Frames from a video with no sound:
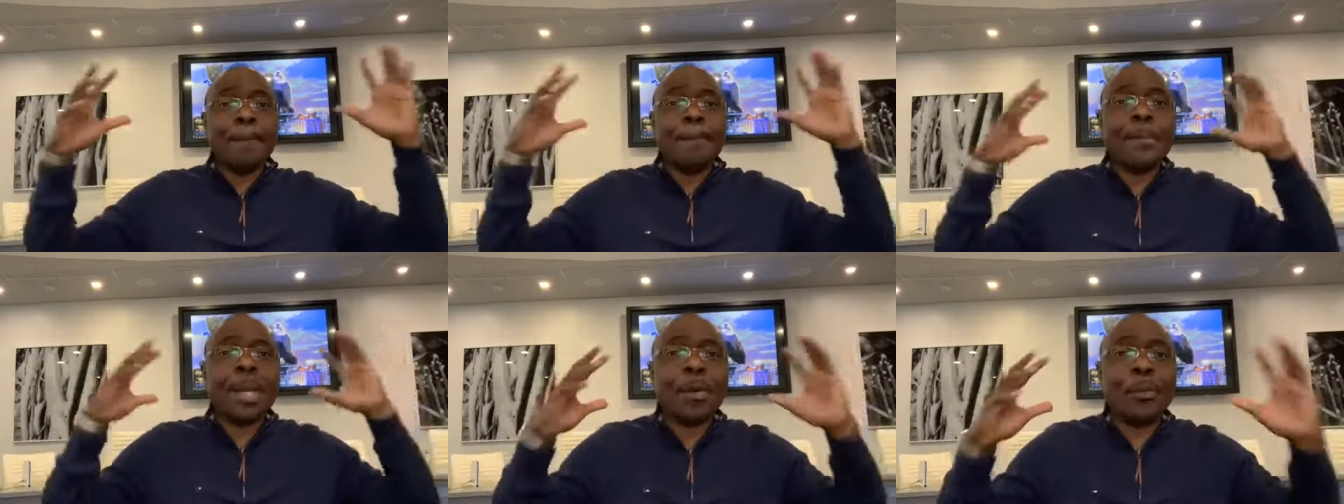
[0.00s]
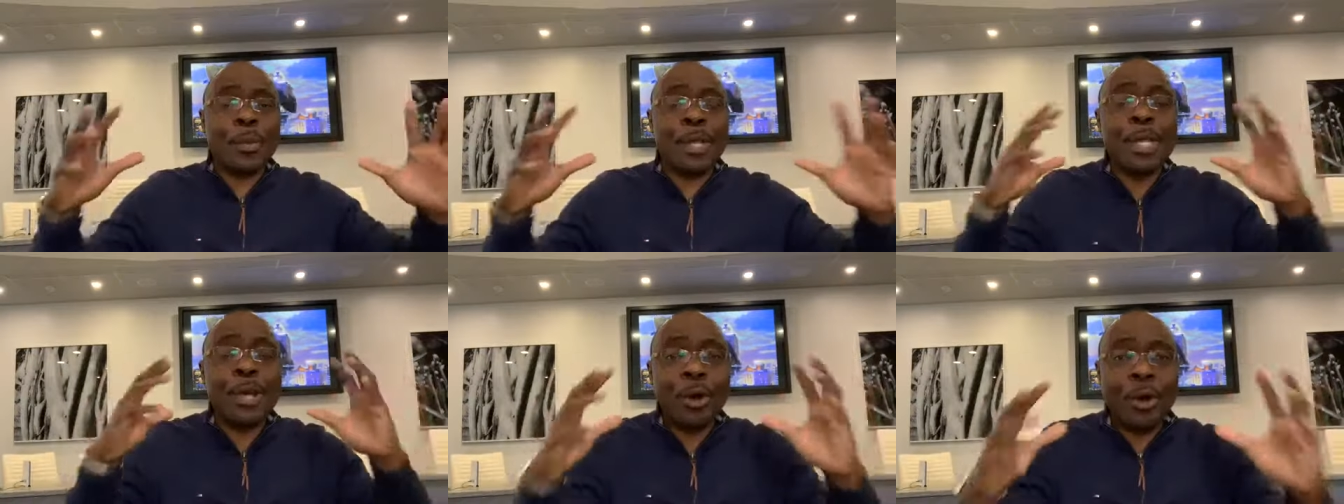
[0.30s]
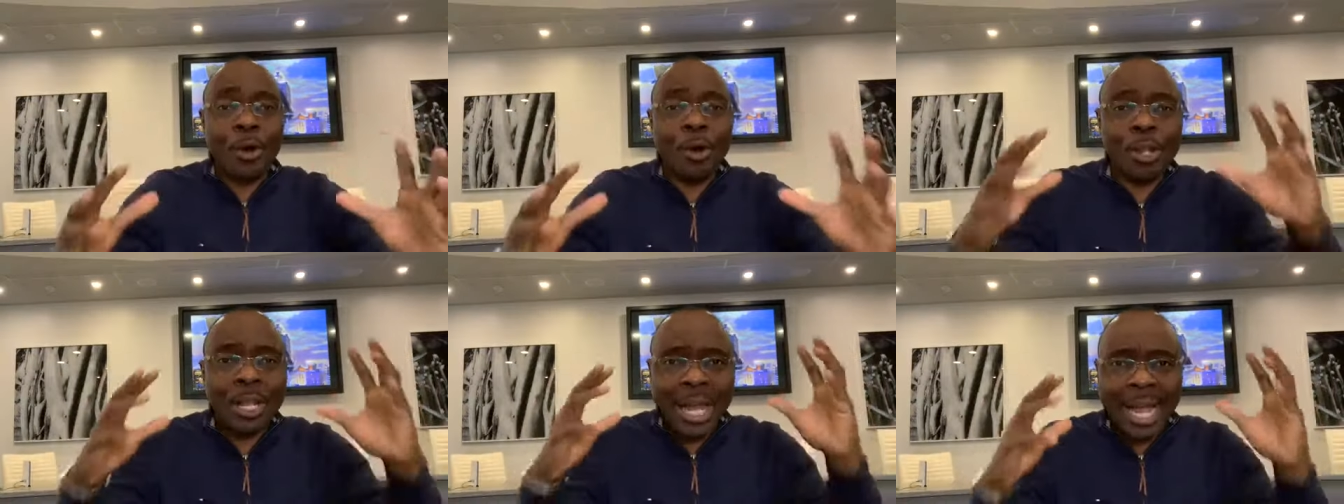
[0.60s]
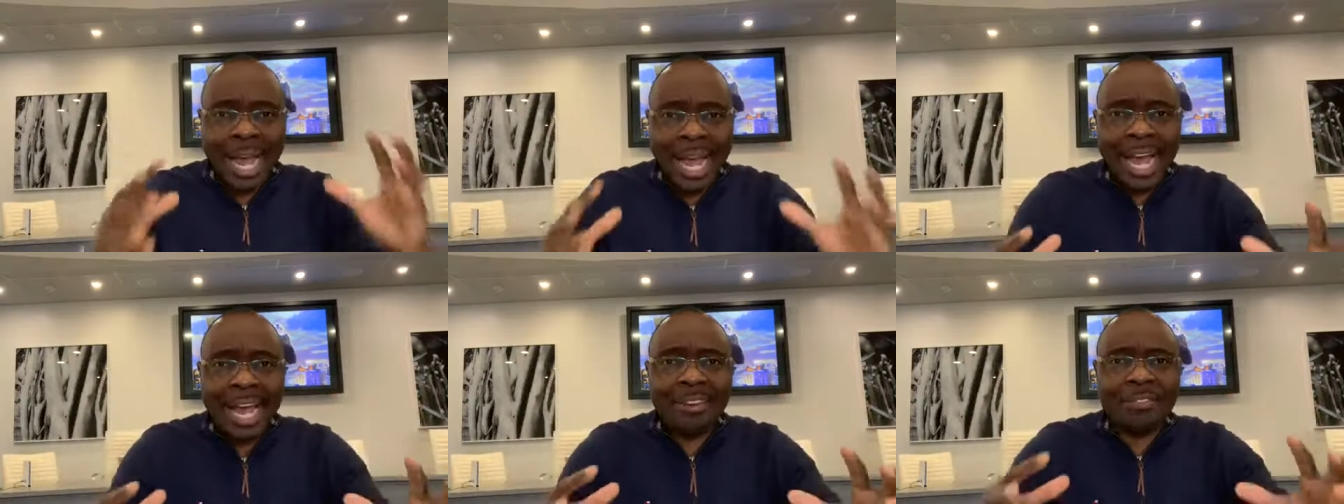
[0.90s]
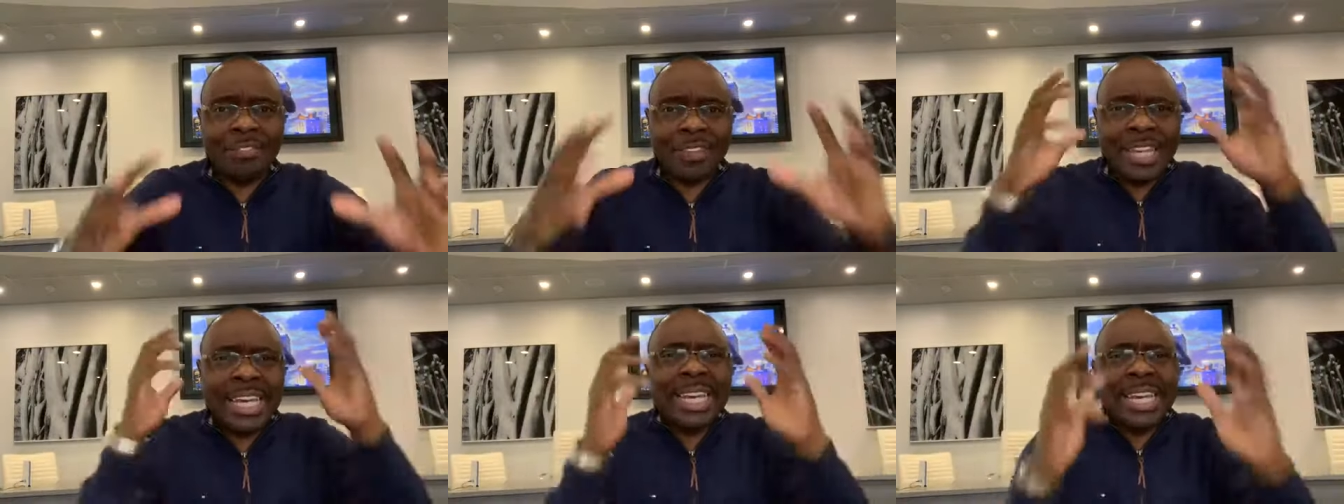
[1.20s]
may we all
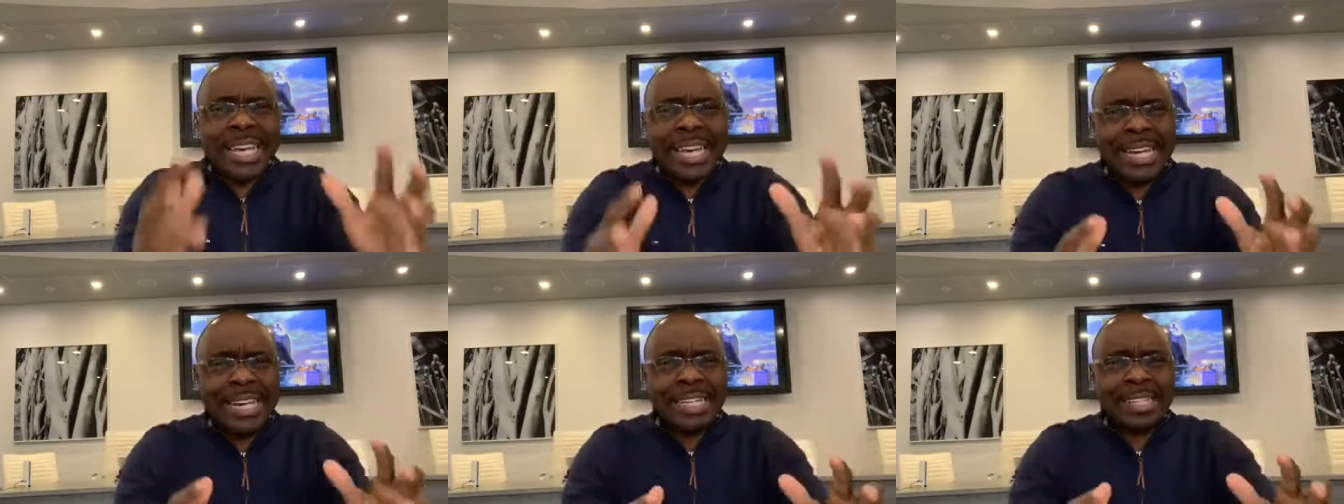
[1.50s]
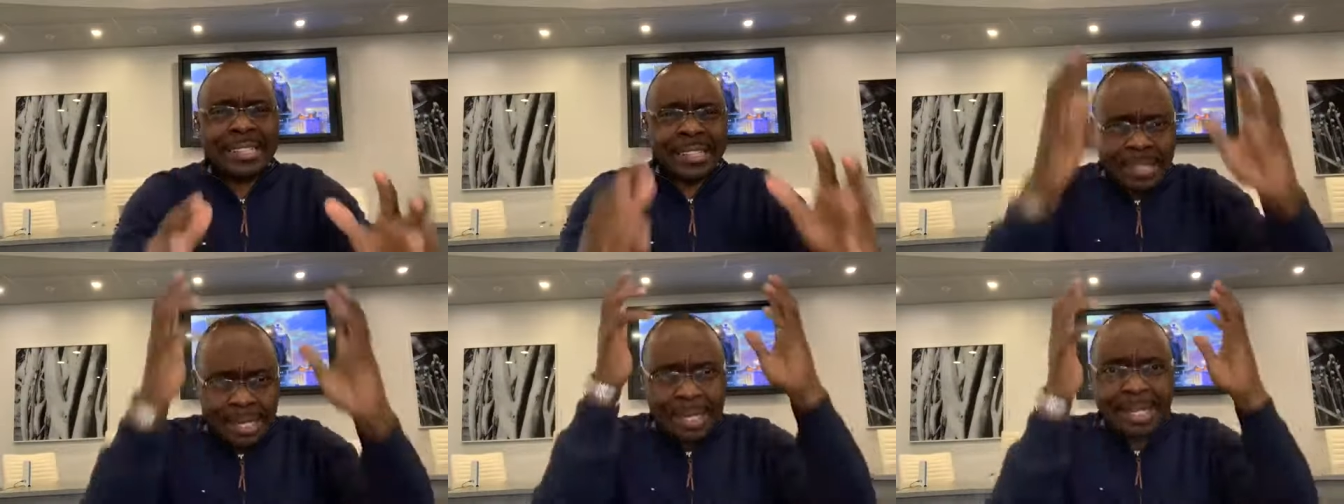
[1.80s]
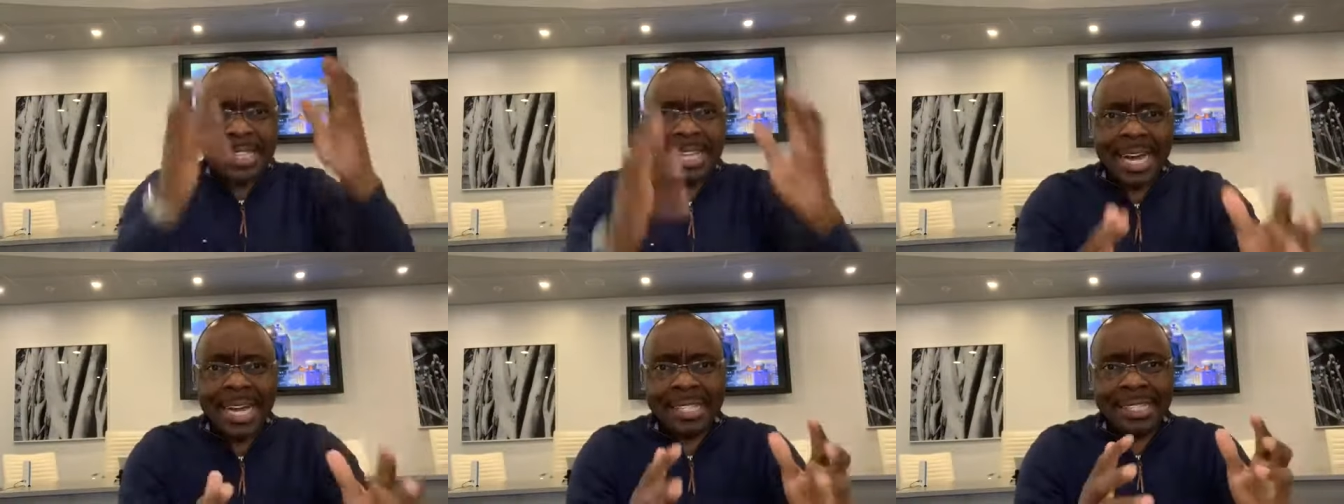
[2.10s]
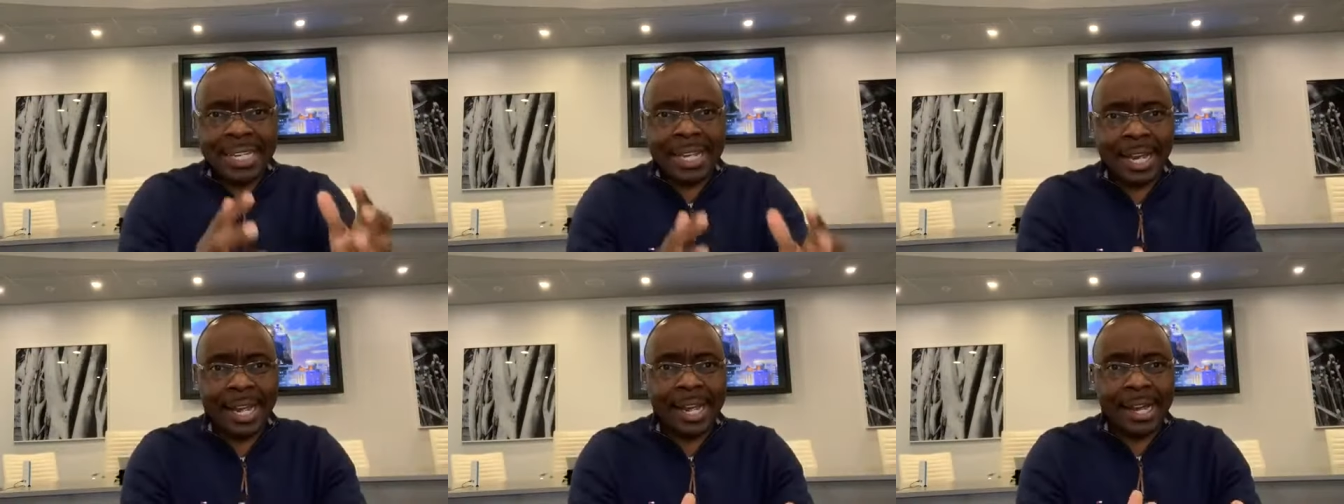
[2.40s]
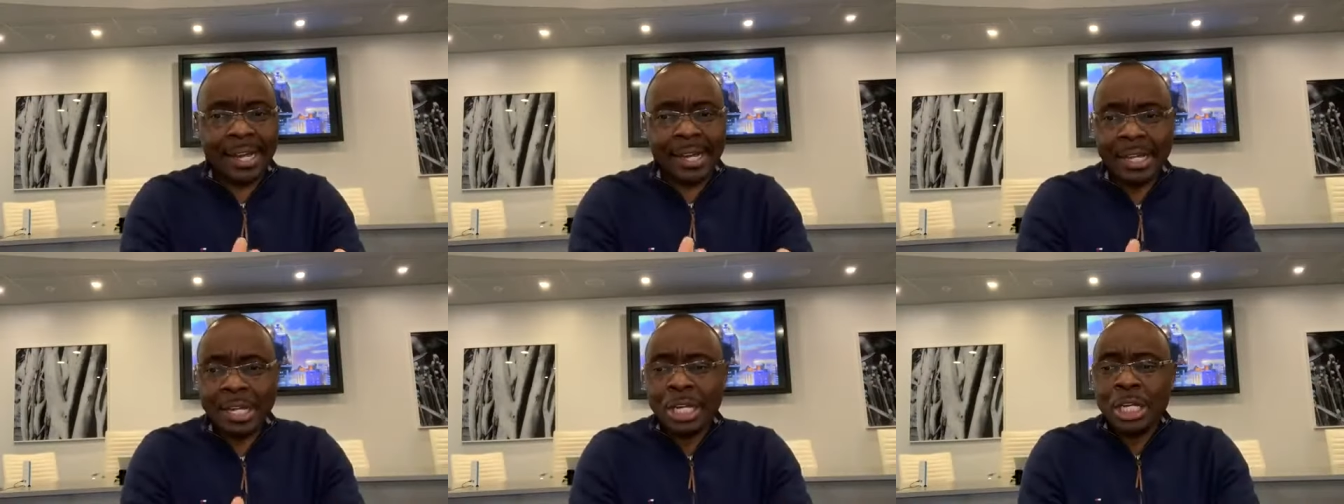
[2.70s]
have ears that
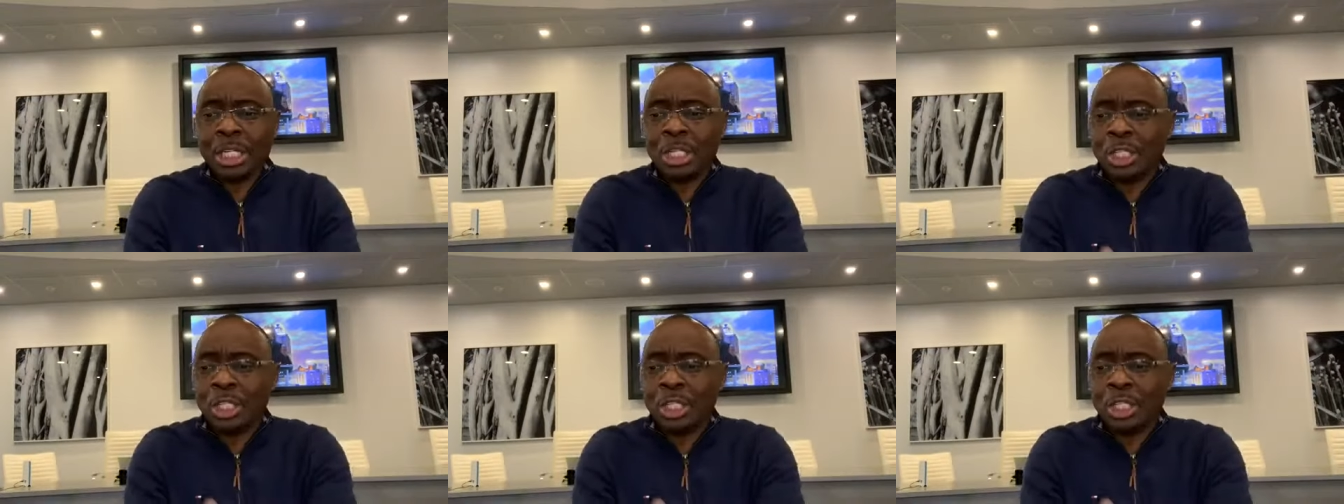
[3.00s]
hear.